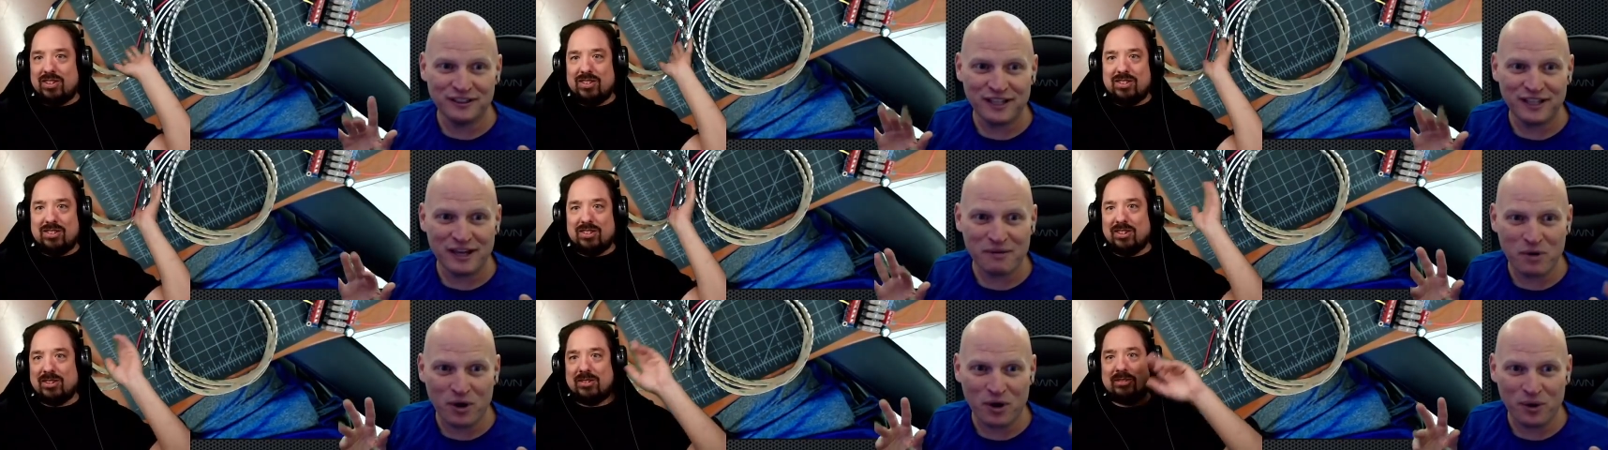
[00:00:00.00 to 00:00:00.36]

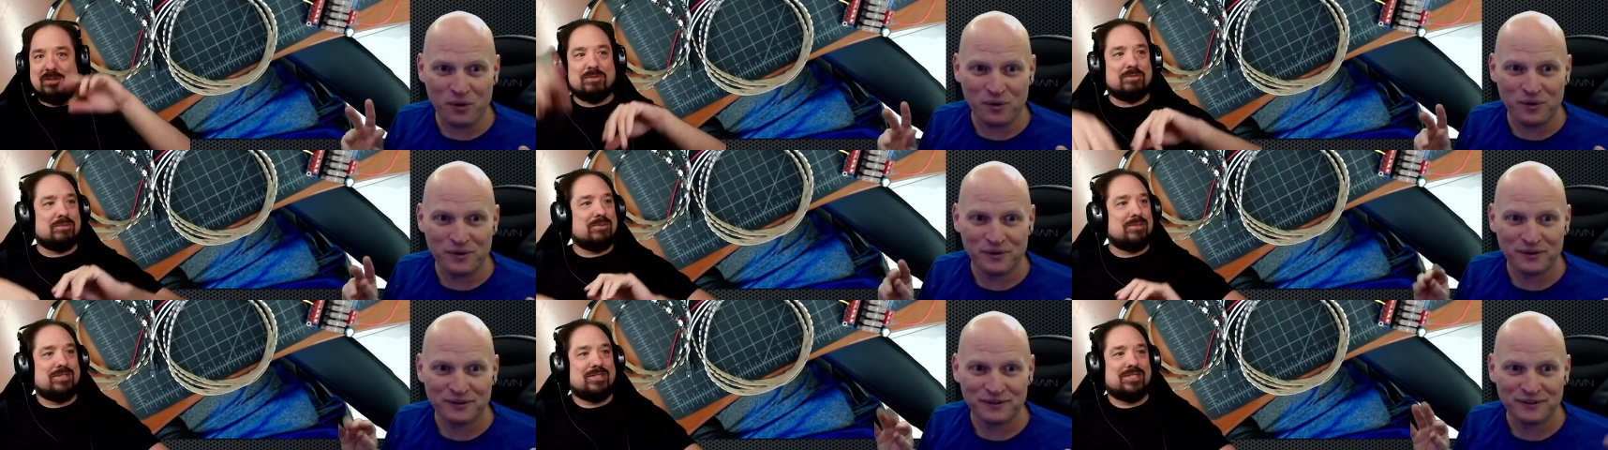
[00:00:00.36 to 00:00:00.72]
Speaker 1: demo.
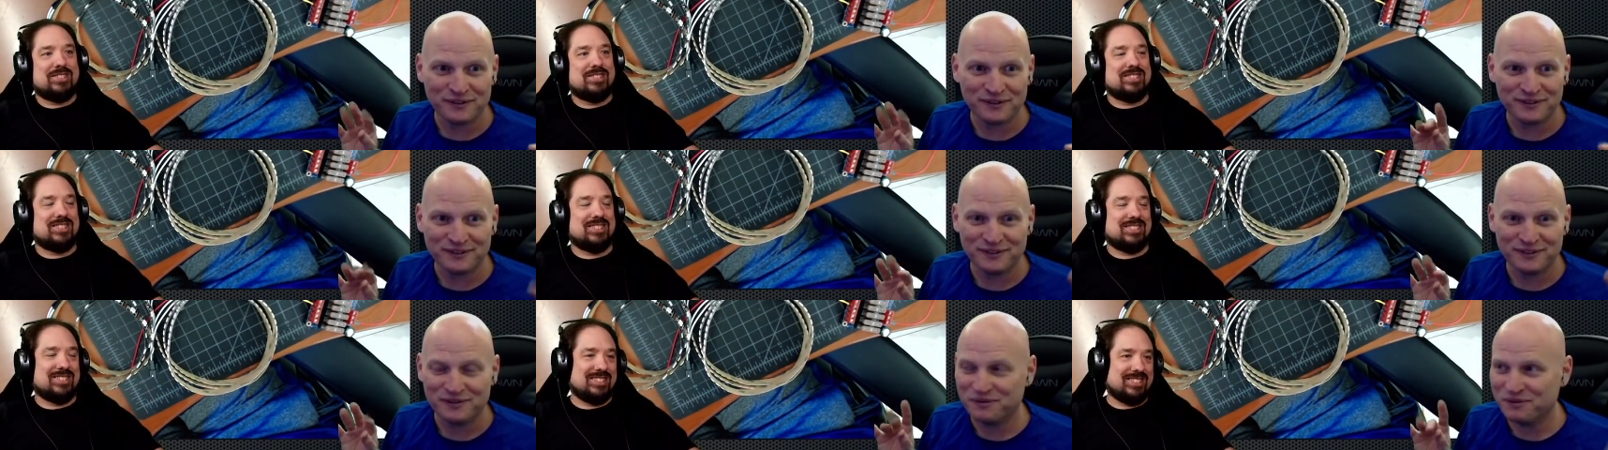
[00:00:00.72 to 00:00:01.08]

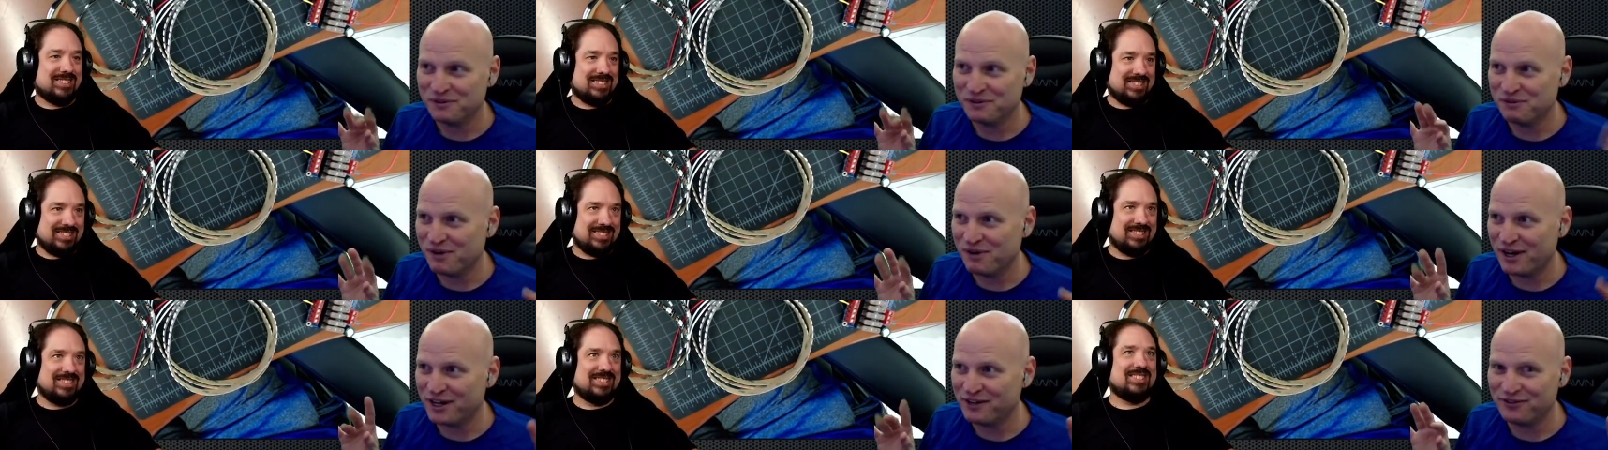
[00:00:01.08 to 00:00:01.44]

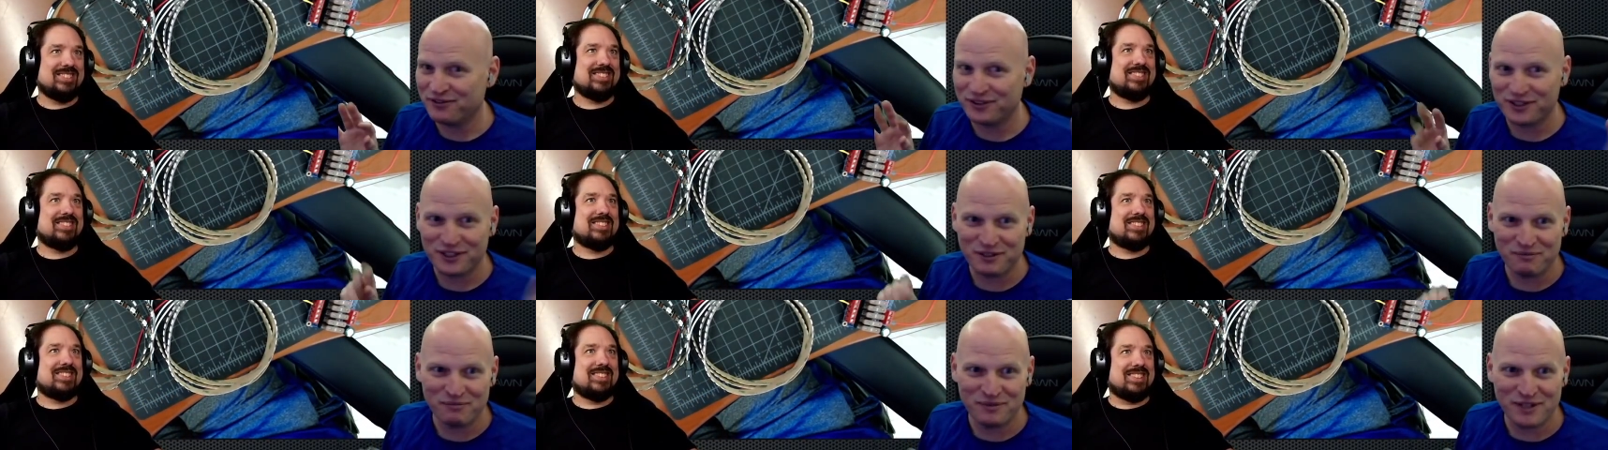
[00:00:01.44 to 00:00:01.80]
You ready for
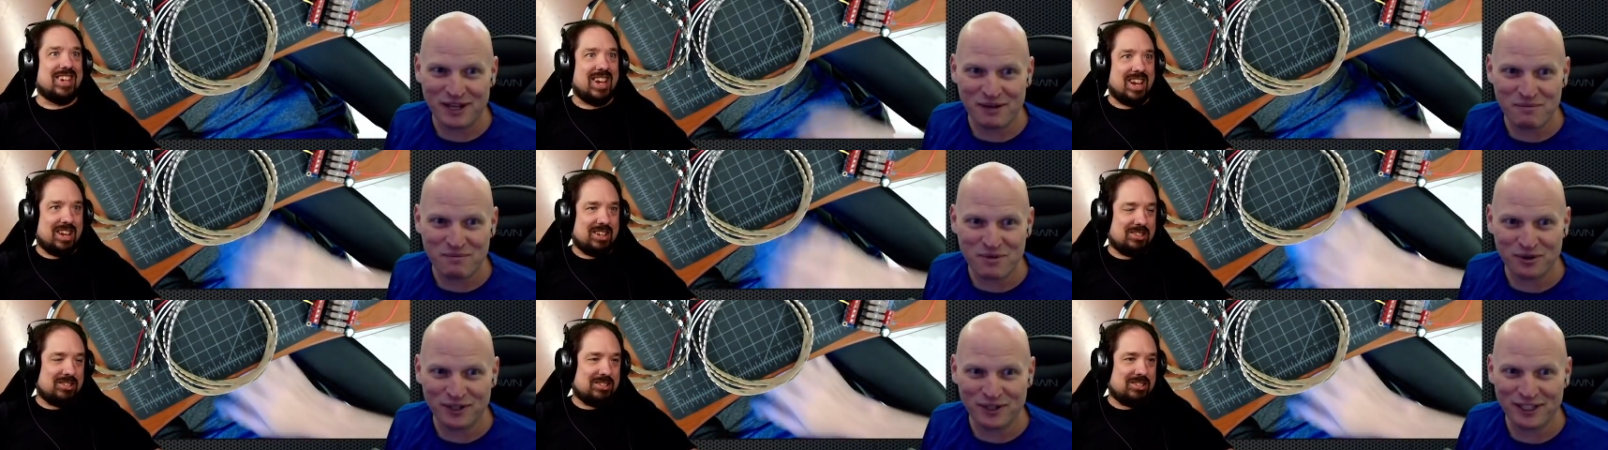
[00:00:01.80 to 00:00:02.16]
yes. some
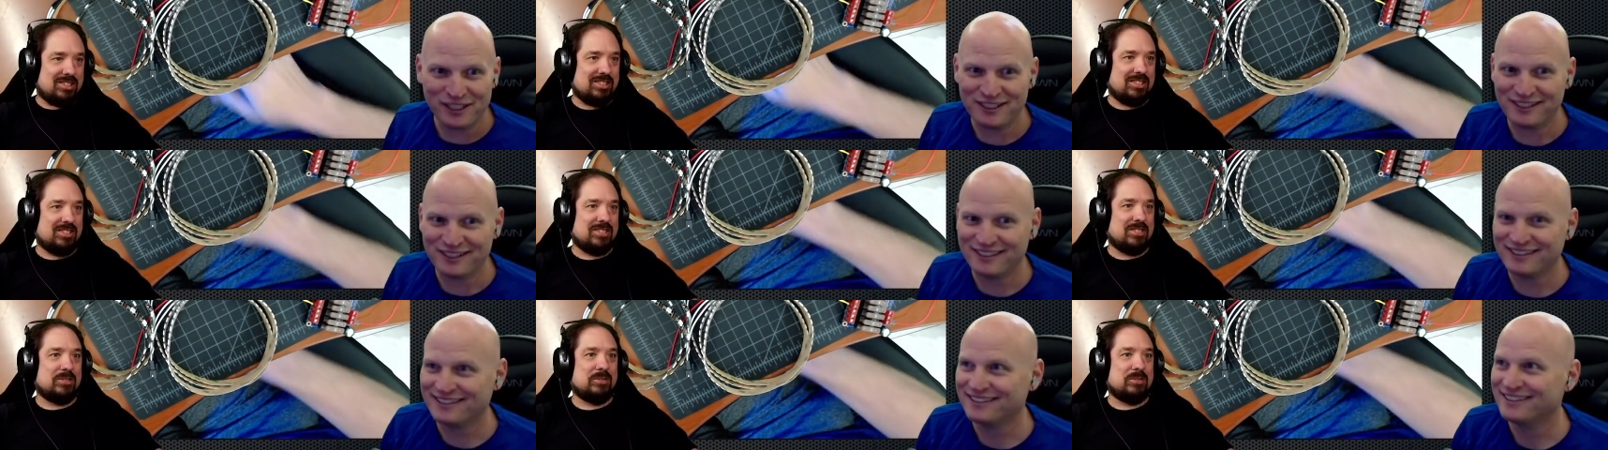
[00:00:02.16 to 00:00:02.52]

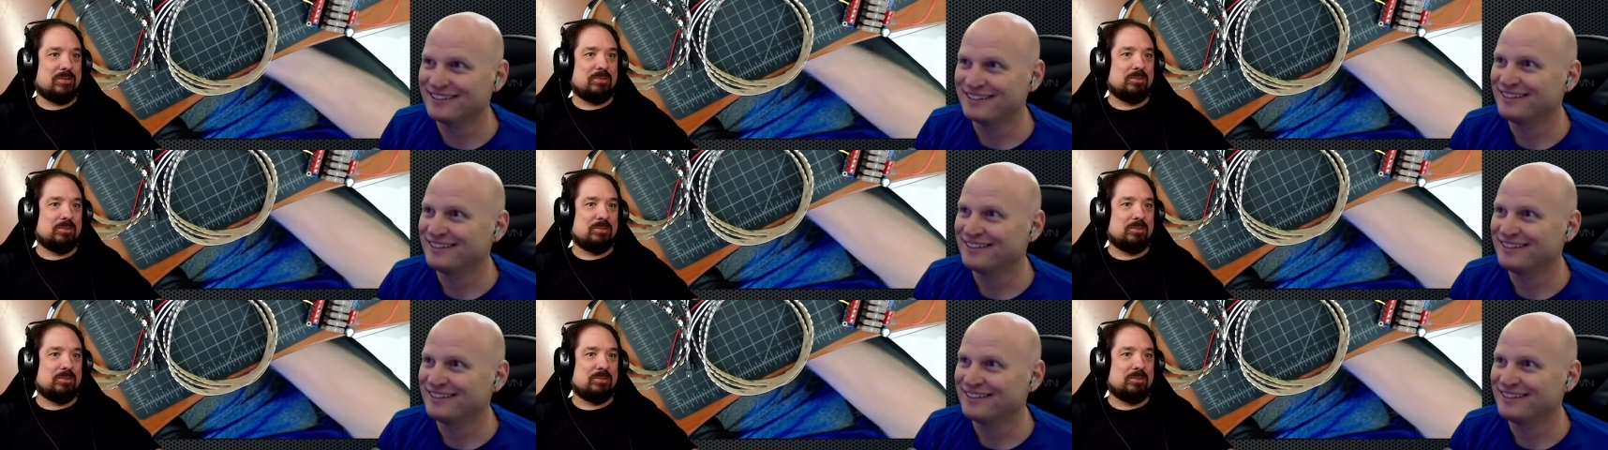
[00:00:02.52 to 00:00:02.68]
demo-ness?